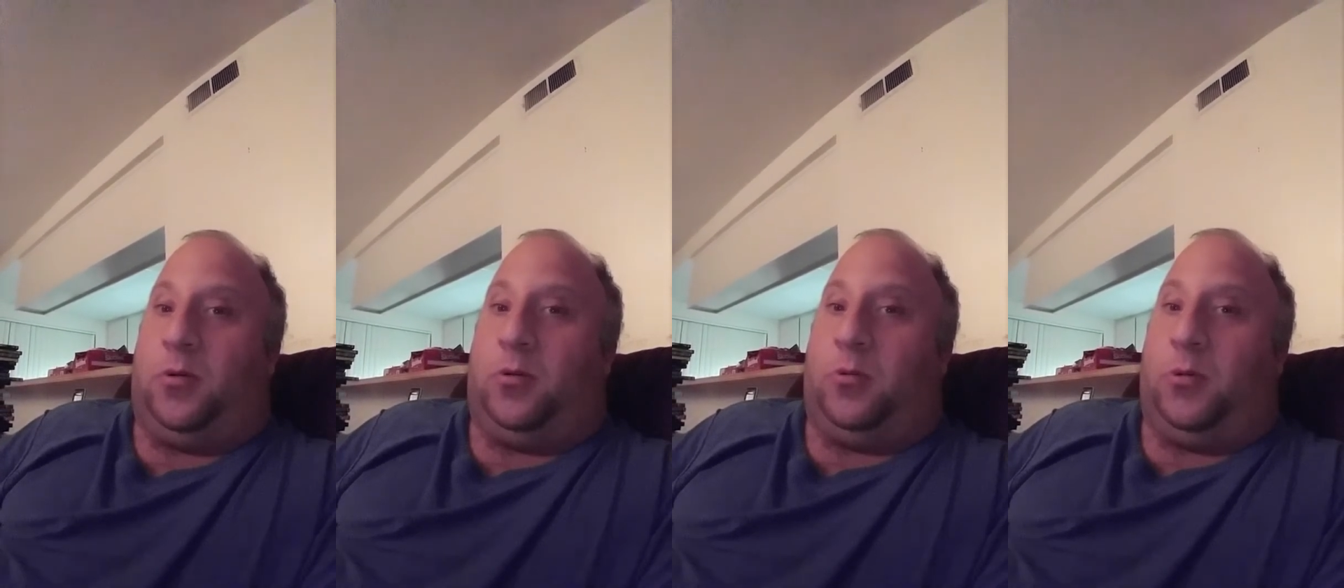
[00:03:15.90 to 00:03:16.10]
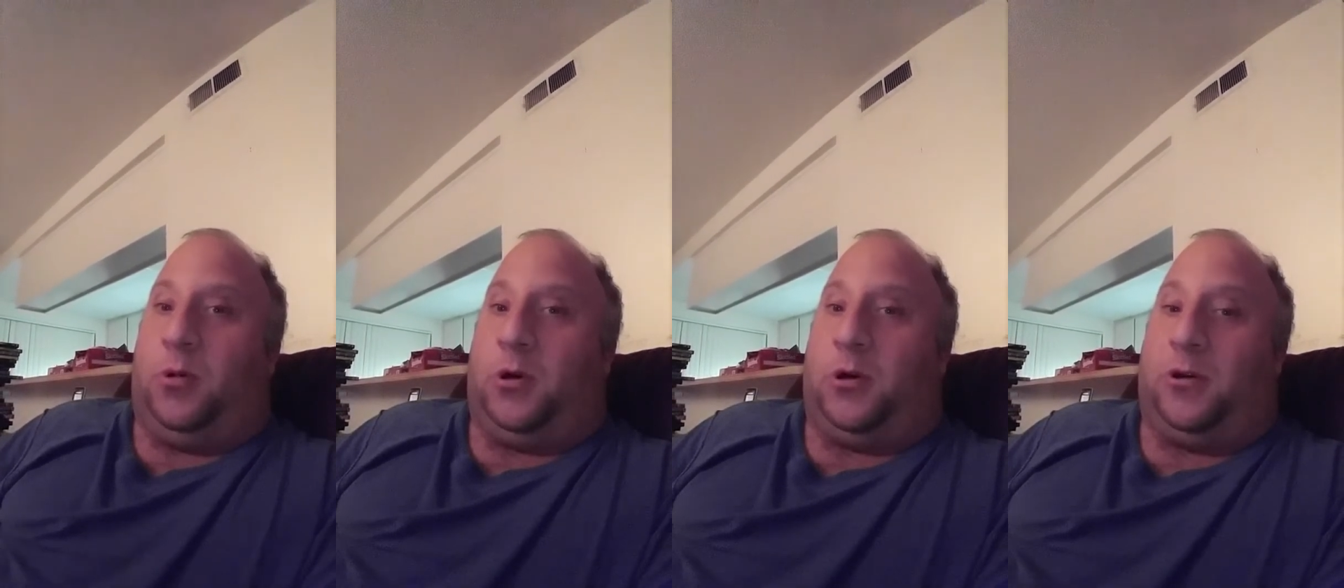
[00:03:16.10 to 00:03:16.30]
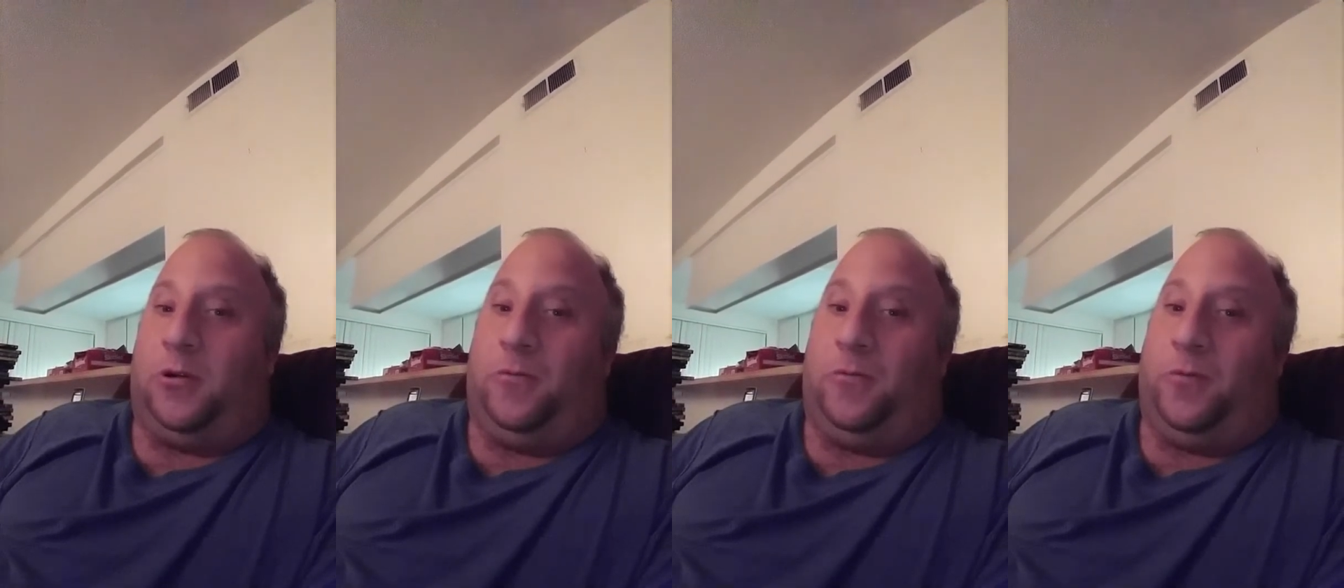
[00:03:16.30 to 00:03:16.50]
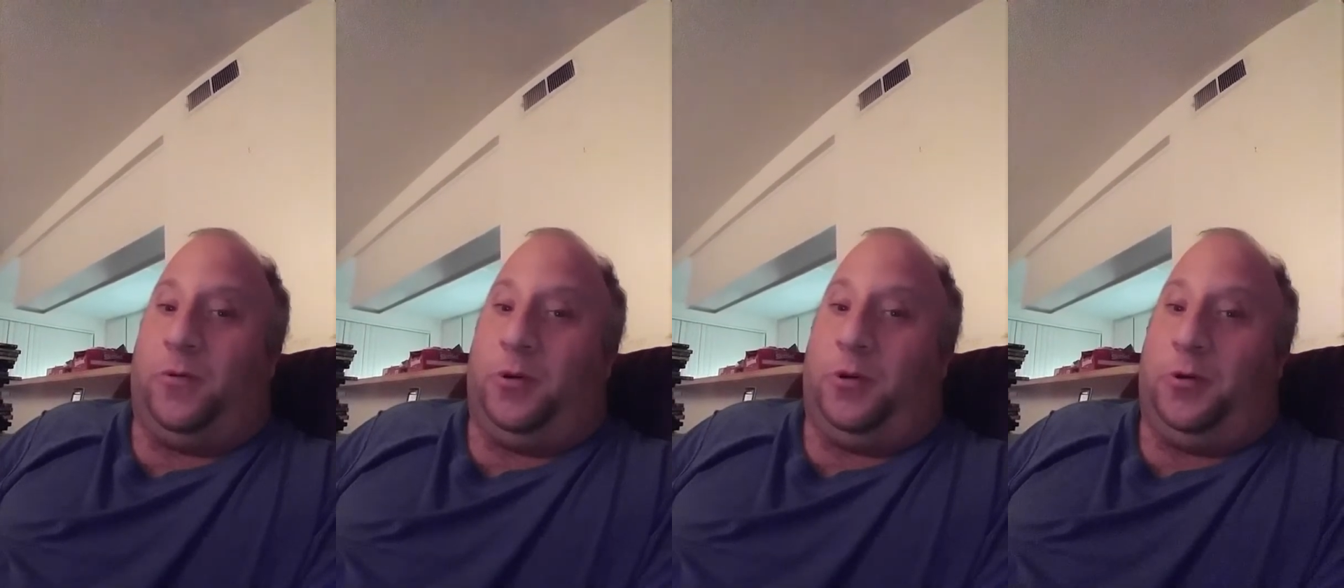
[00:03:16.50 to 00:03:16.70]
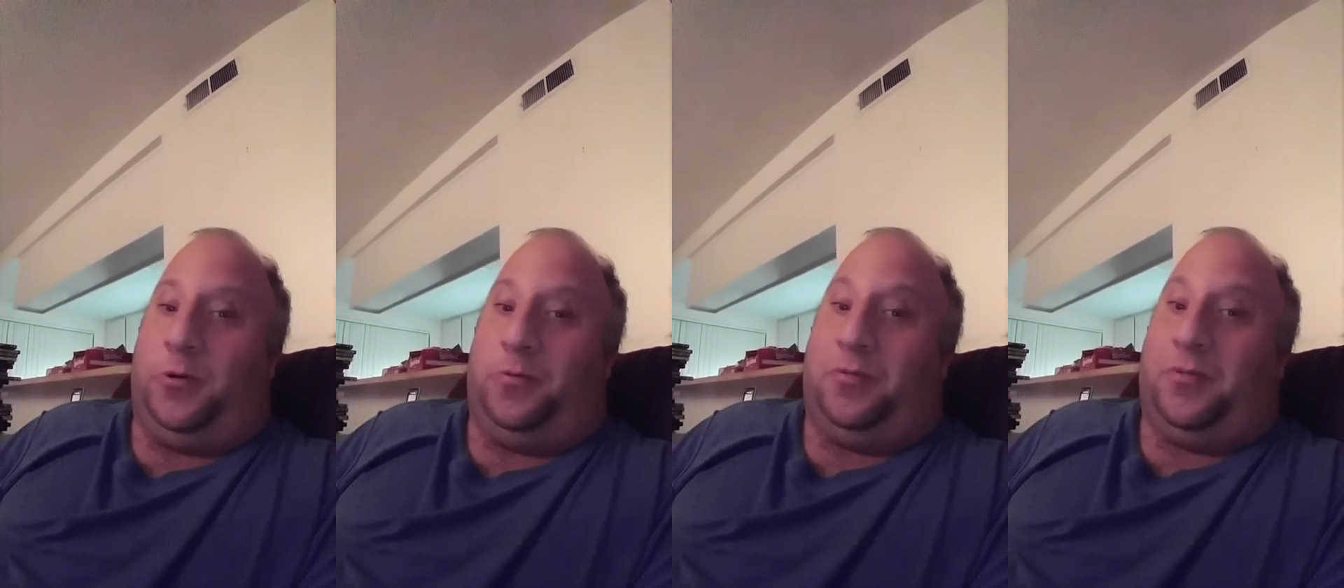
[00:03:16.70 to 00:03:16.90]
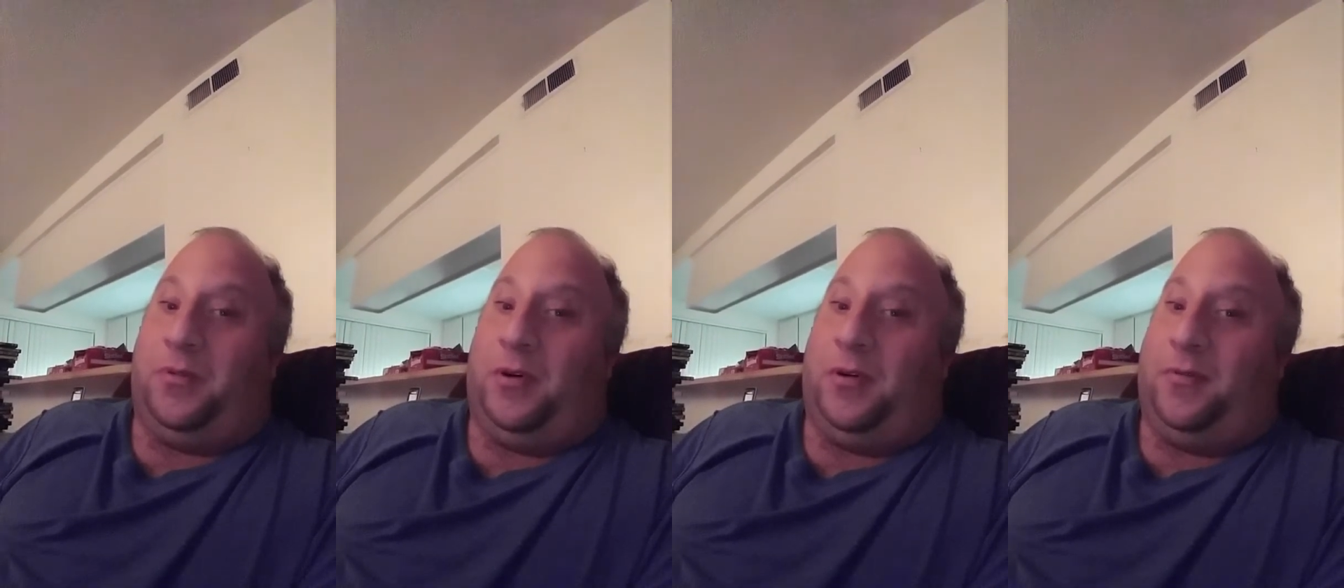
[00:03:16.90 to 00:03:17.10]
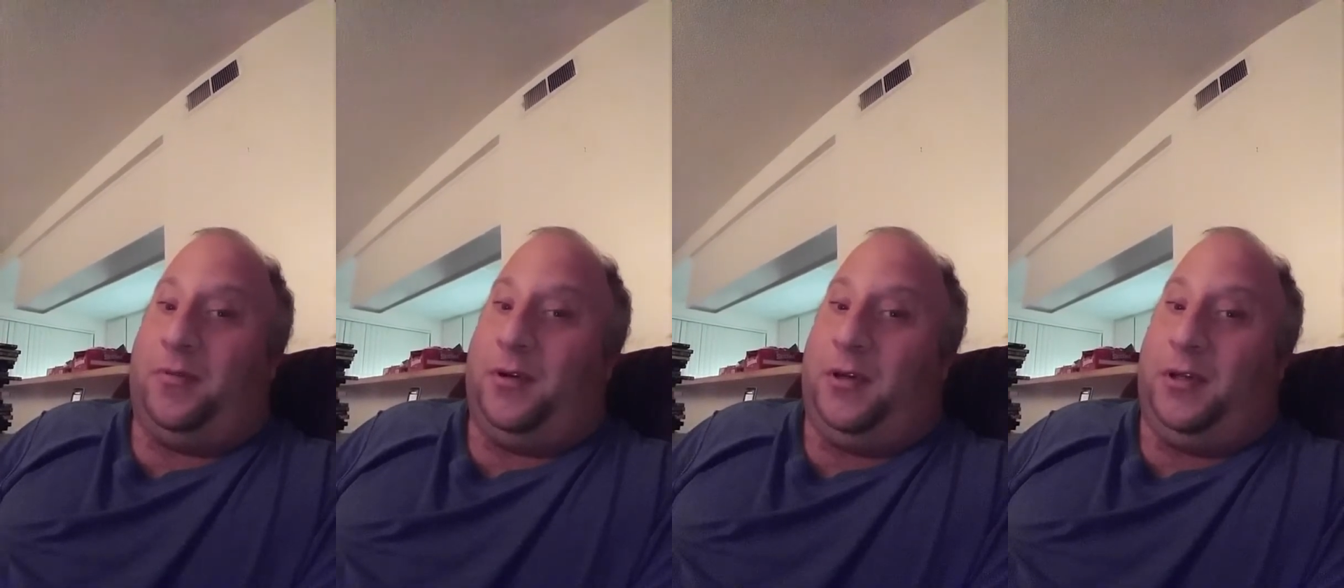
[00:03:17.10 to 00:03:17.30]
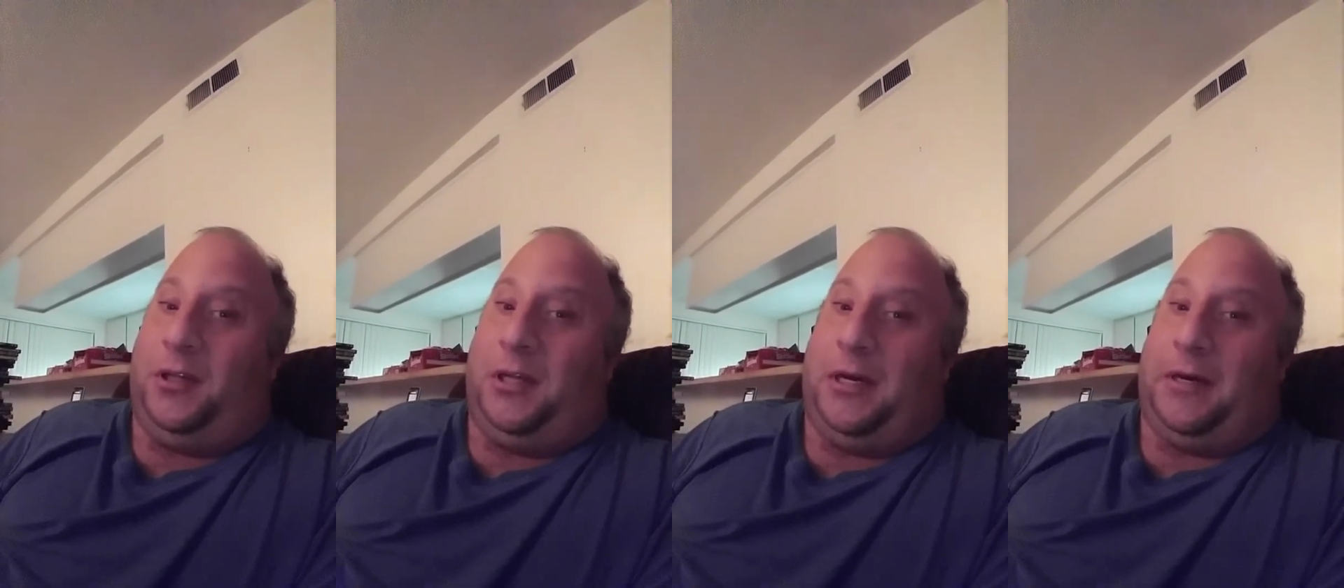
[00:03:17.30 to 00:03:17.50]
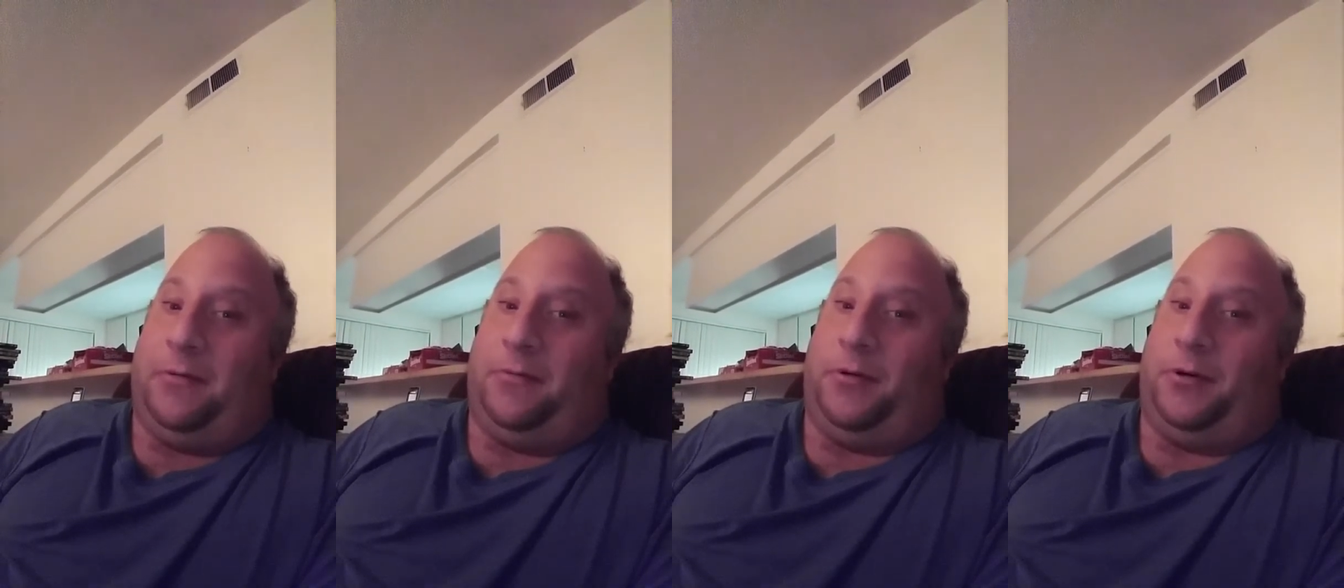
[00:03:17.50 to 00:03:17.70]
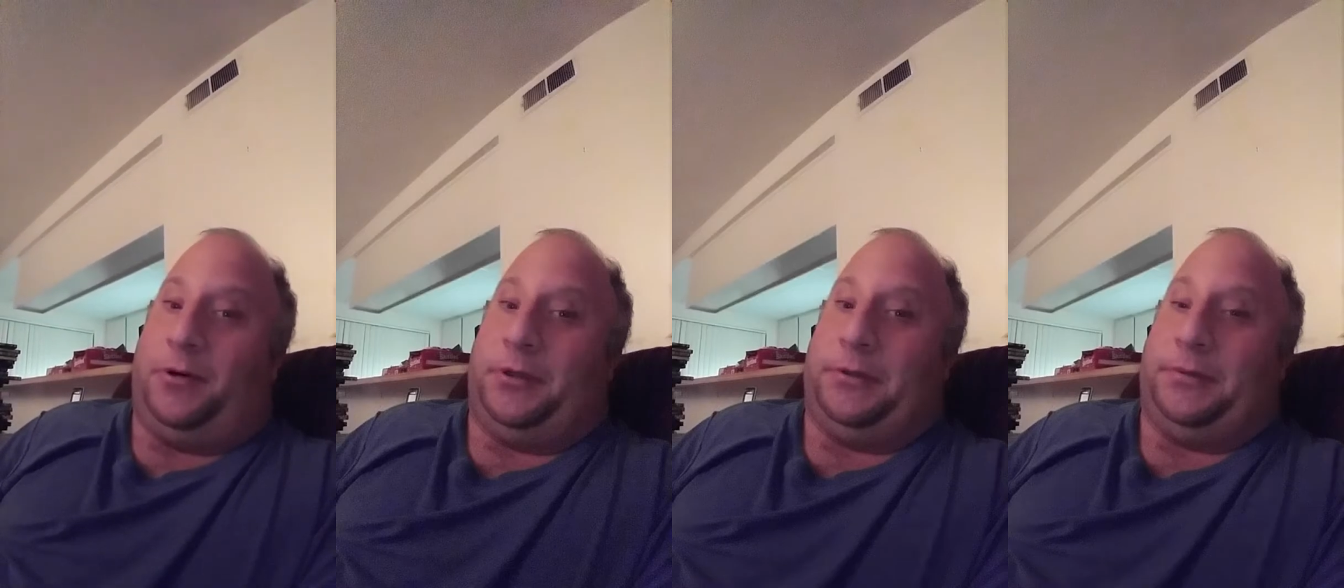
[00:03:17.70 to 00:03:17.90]
working for you probably not
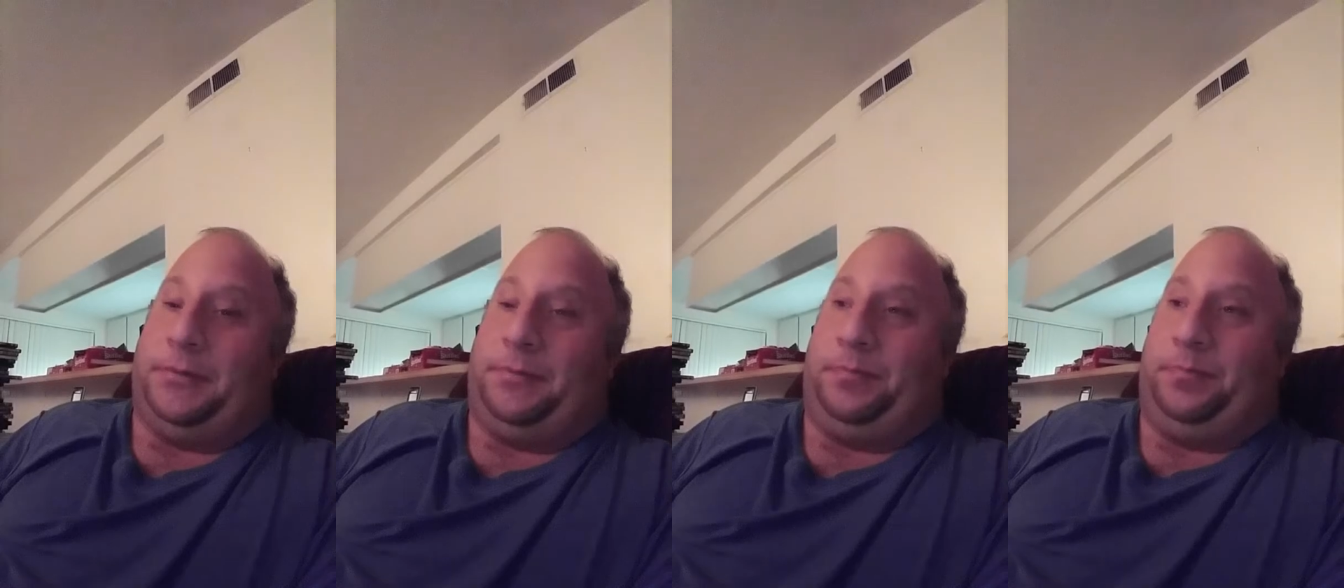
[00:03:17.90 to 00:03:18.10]
long."